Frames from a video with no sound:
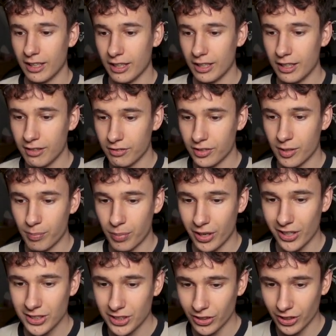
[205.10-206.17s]
If the
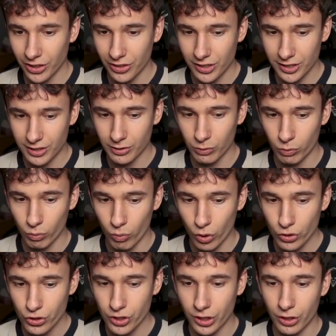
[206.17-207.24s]
person that is
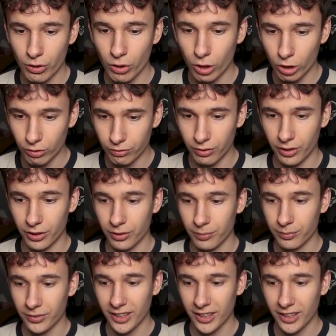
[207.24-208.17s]
watching your offer,